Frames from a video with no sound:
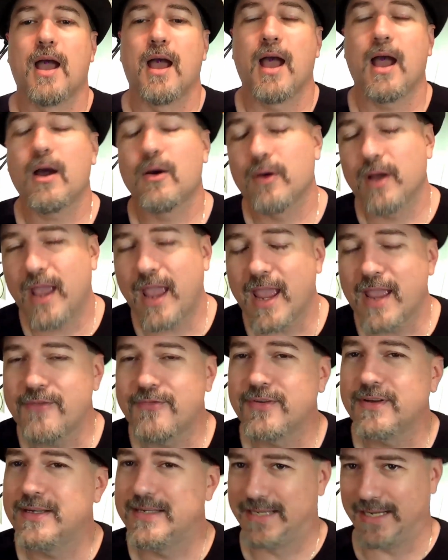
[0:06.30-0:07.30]
how
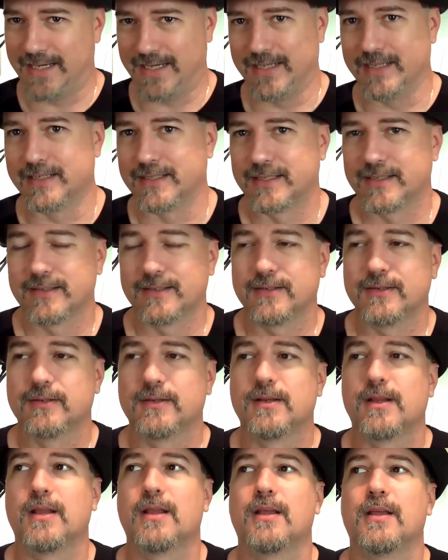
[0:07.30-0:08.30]
Haven did it.
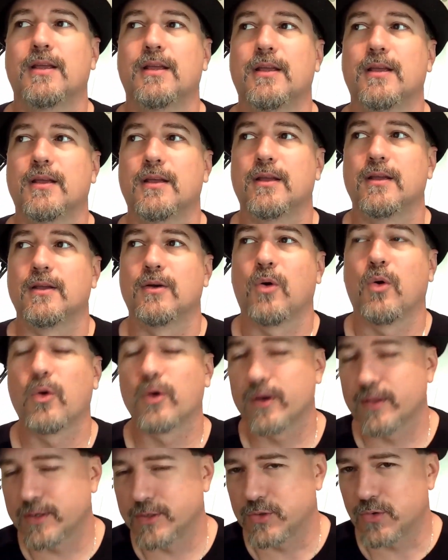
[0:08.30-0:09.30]

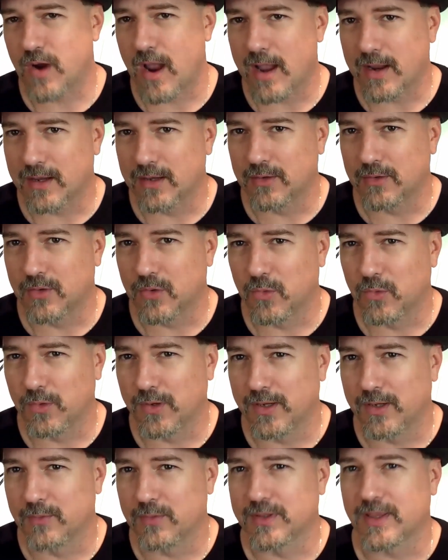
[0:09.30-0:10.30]
Hoard of the Dragon
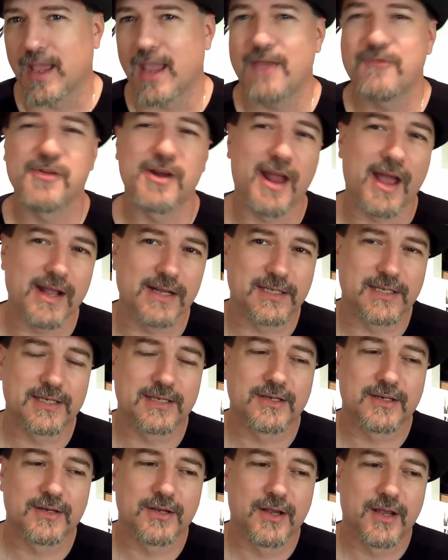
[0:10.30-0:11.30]
Queen with the
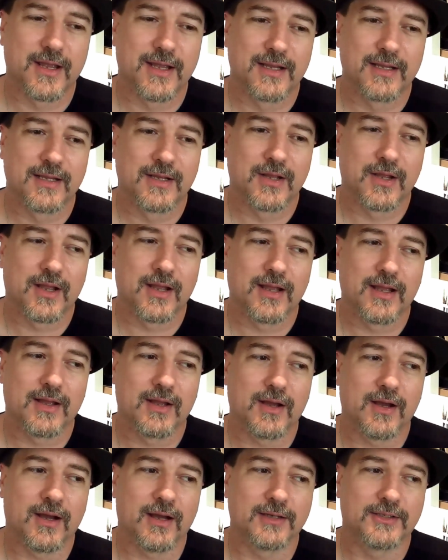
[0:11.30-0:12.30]
Havenettes,
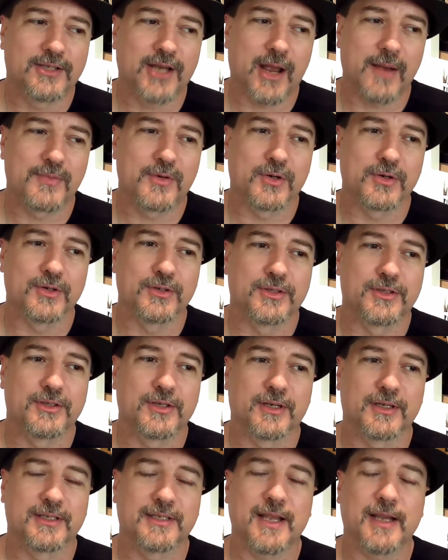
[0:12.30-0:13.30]
chapters,
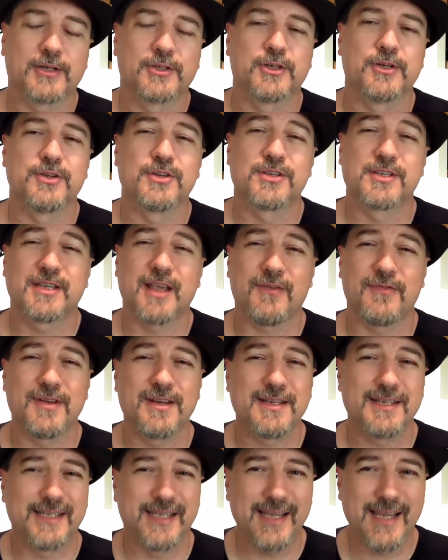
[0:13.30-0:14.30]
sessions
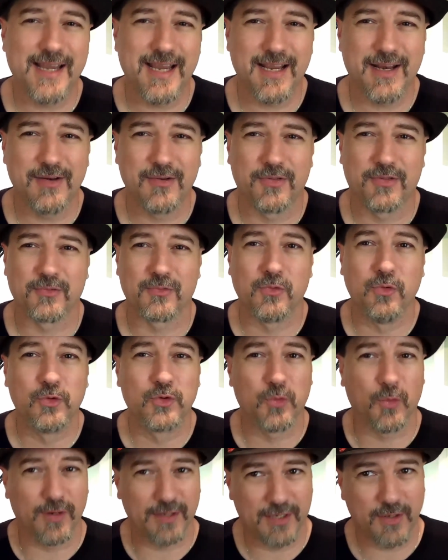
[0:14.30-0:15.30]
17 through
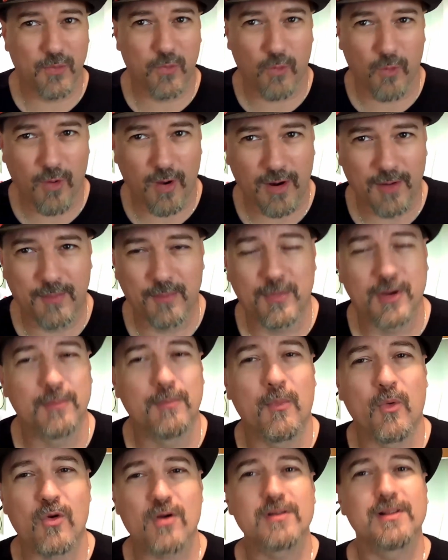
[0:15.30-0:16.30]
21,
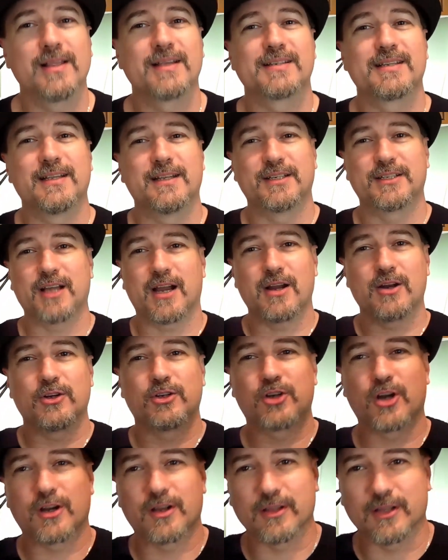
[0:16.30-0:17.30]
but more or less the entire
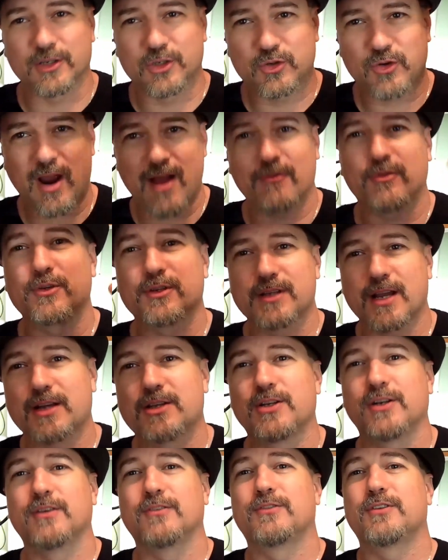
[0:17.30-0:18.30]
chunk of the travel
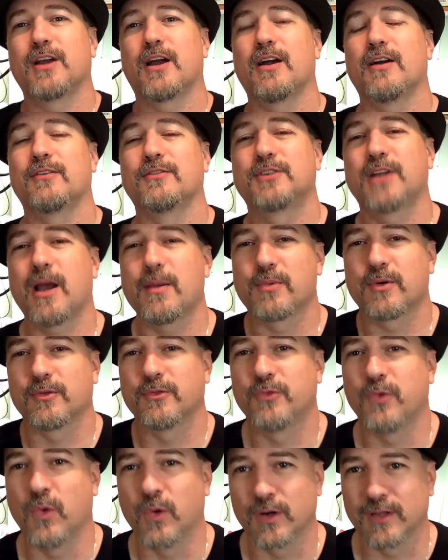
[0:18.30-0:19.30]
section of chapter
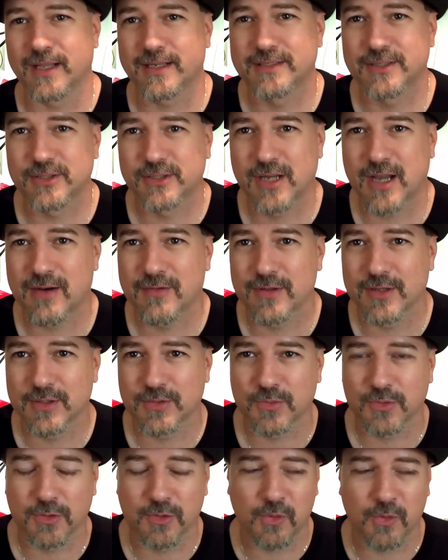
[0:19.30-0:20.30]
4. Let's just cover
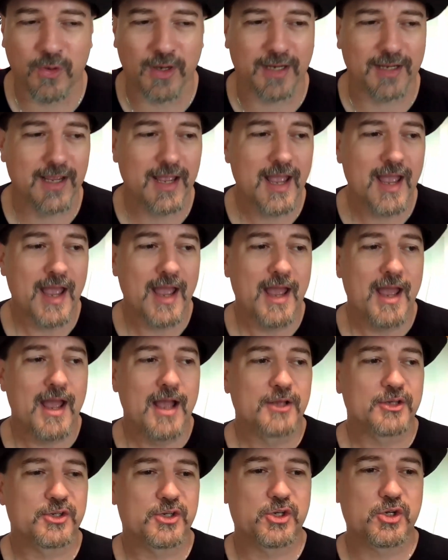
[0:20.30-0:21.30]
this real quick.
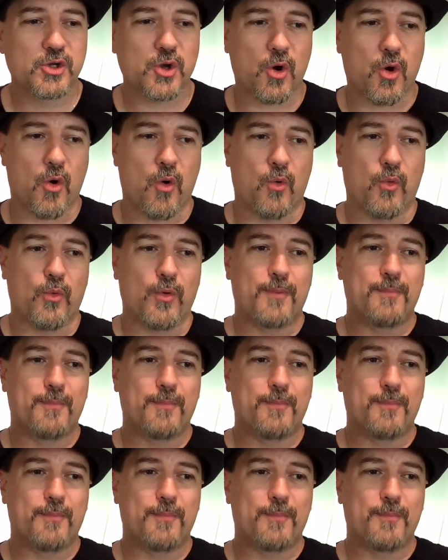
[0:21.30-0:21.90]
So,